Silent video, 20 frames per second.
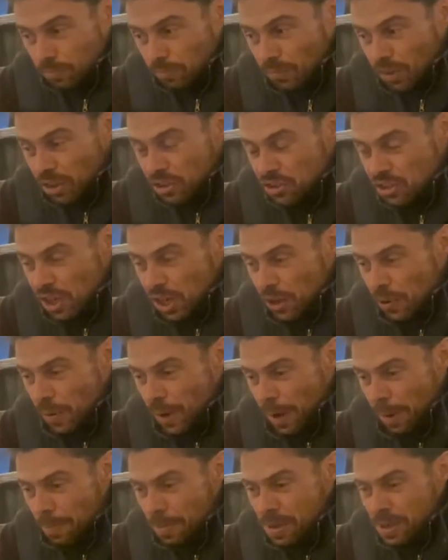
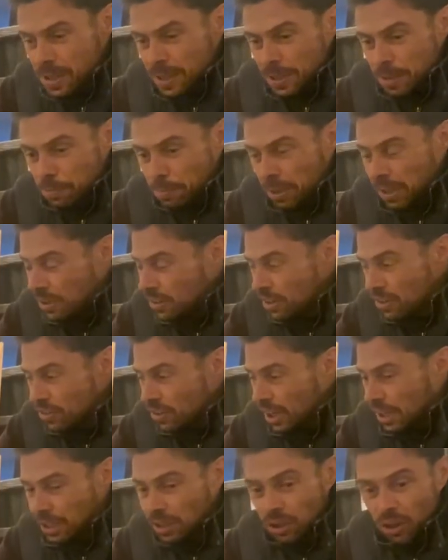So but it didn't
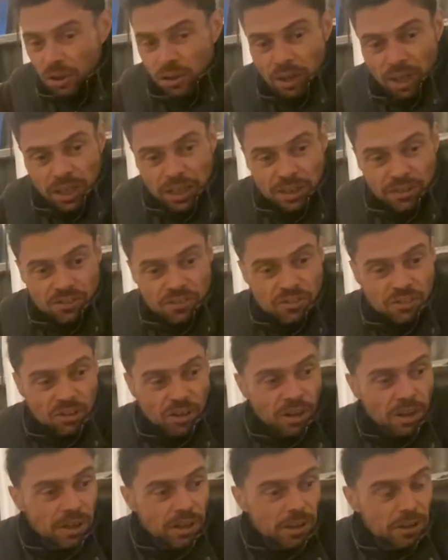take long. I listened to
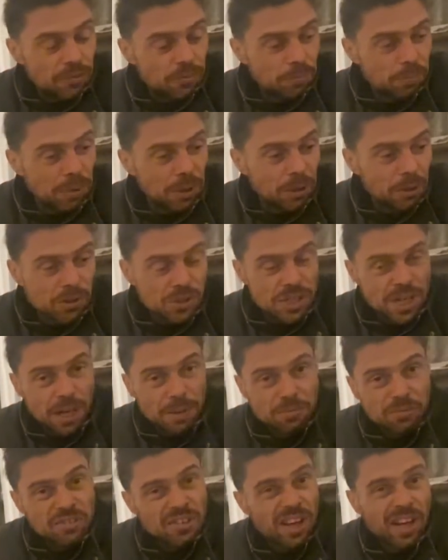half Pearl
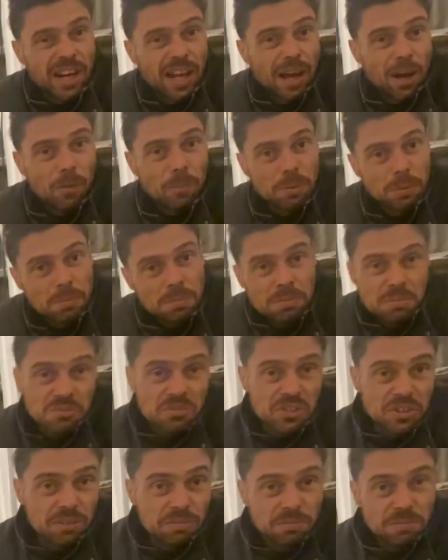Jam's 10 album.
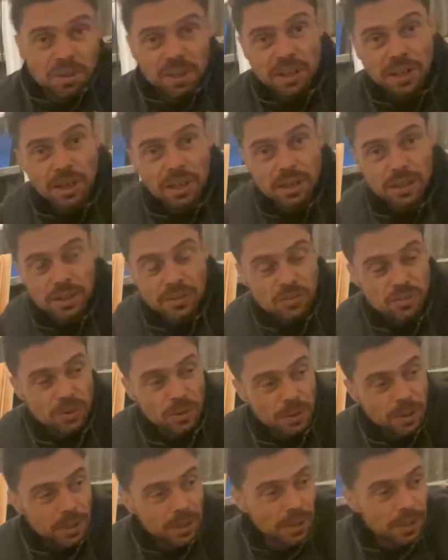So there you go, it gives
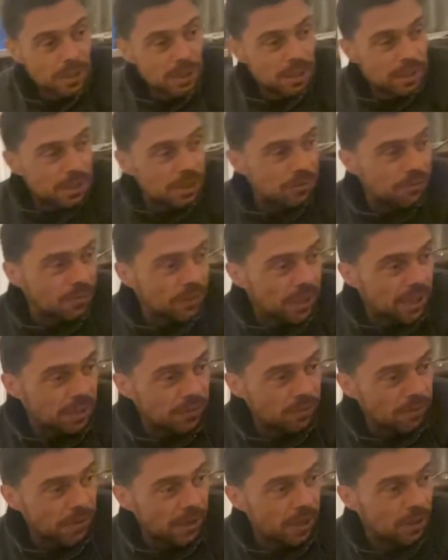you a
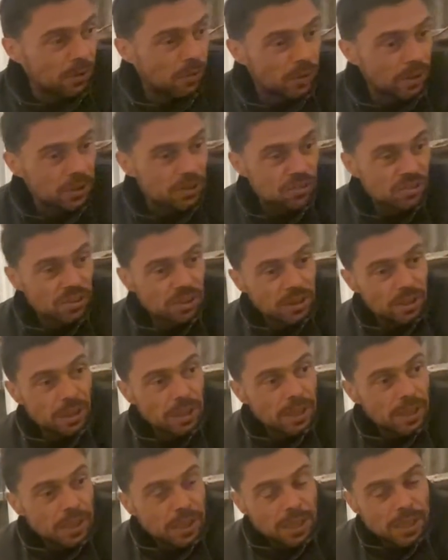flavour of how long it took.
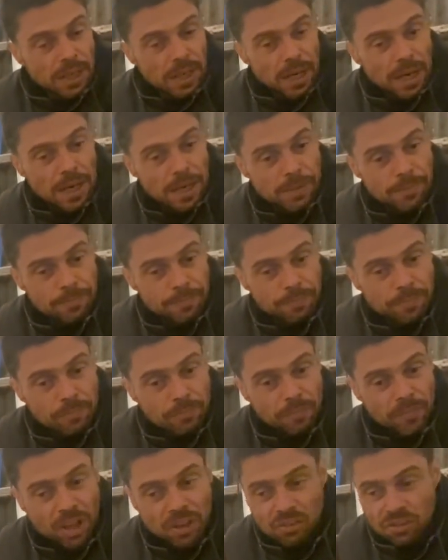
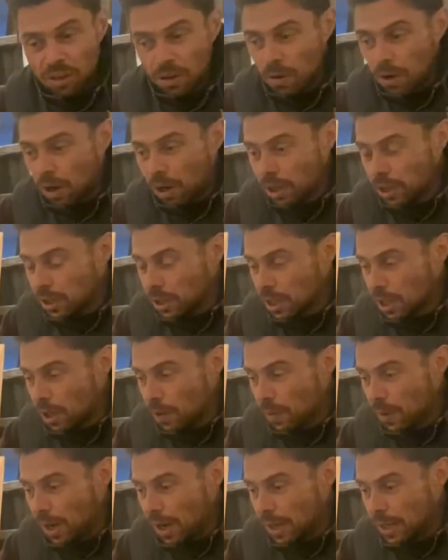So I'm going to
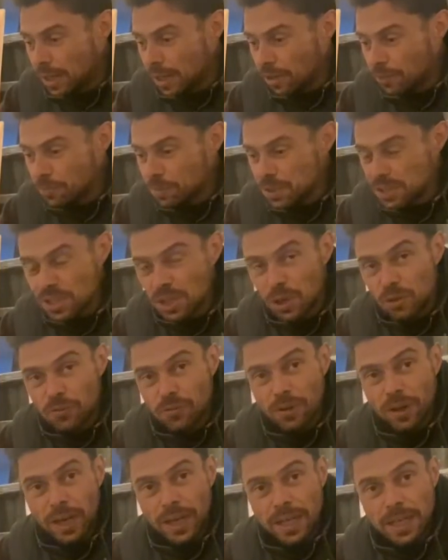go and have myself
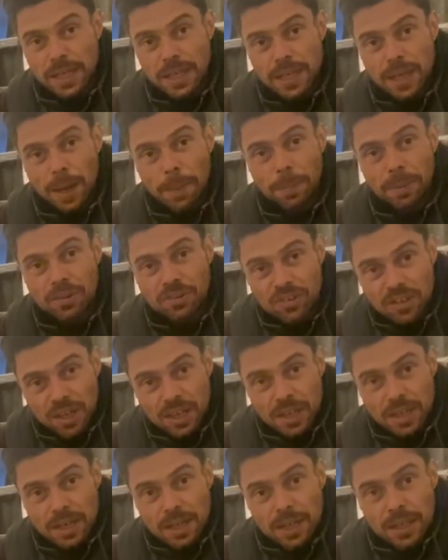a cup of
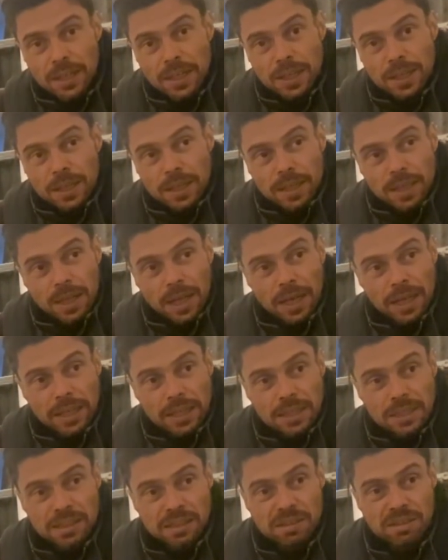tea
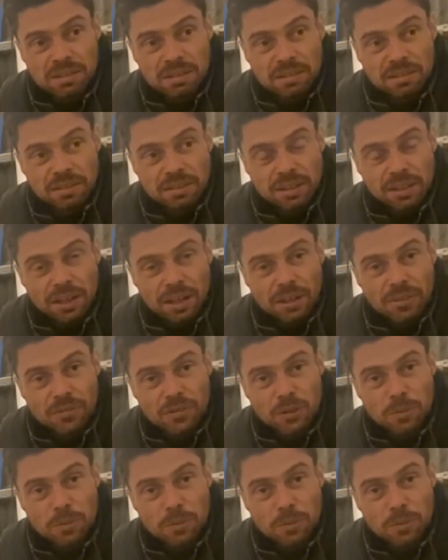and, I don't know, a few